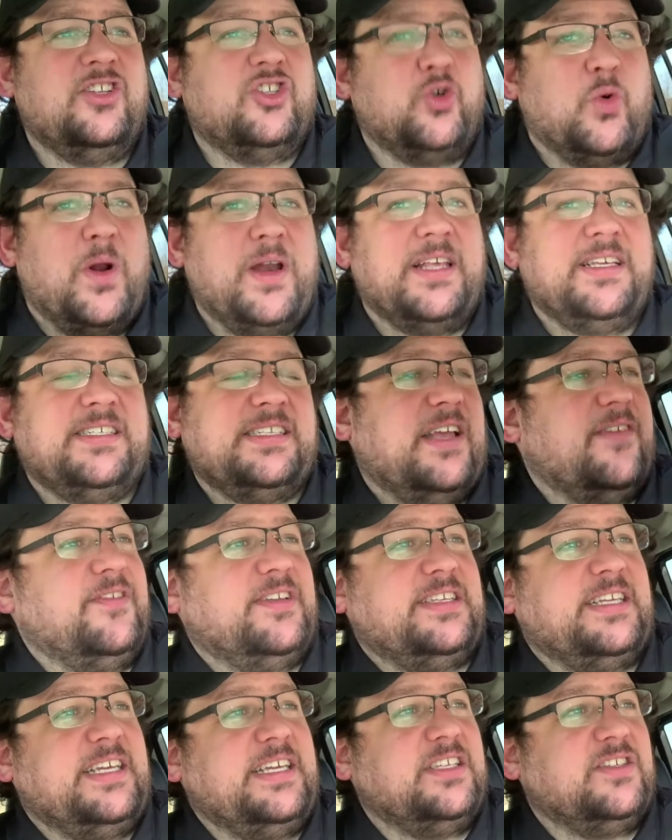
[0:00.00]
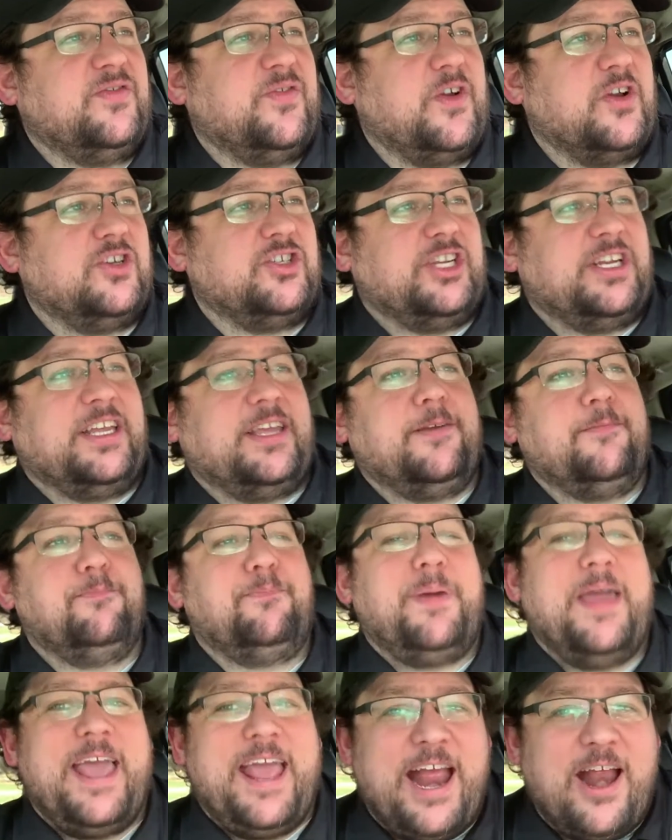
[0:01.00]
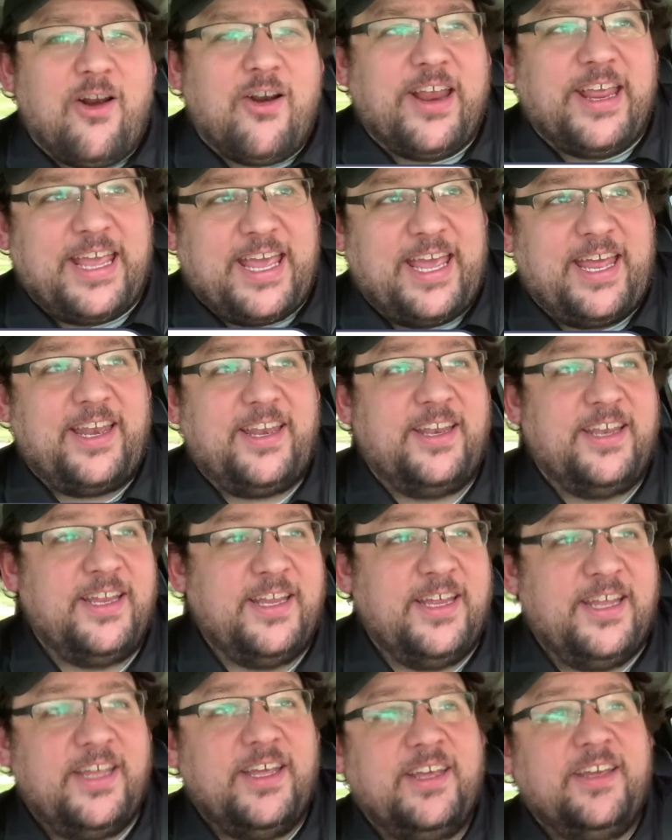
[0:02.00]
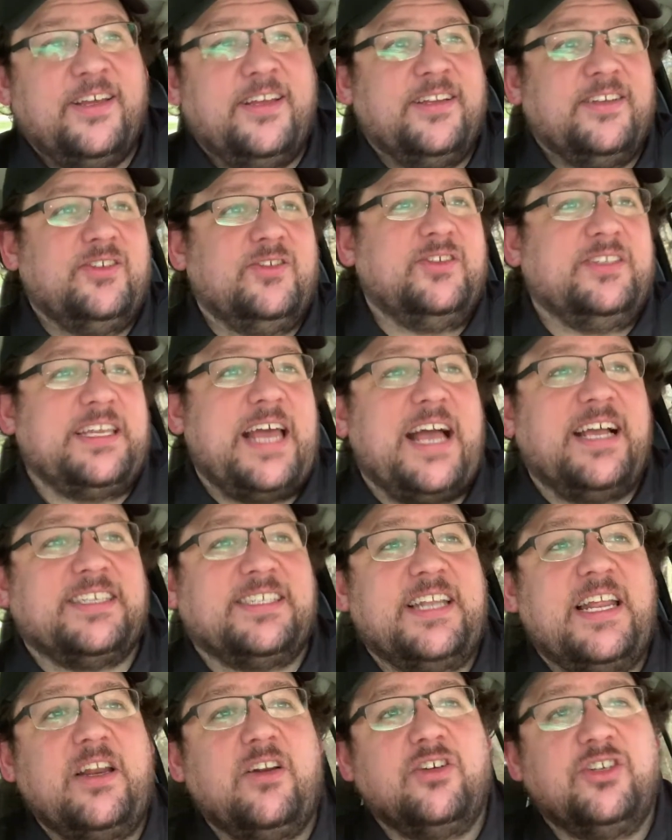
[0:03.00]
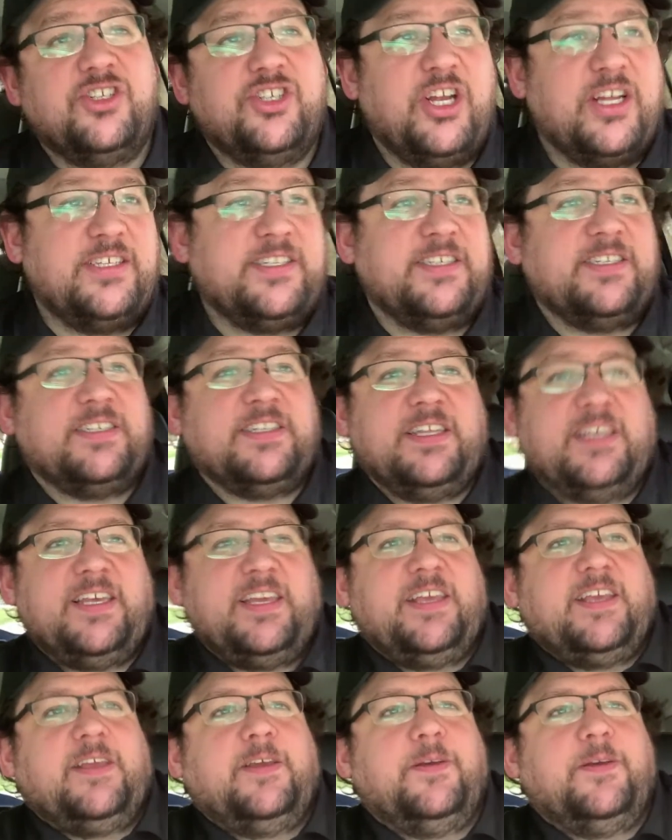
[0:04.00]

2017's version, comparing it to Zack Snyder's Justice League,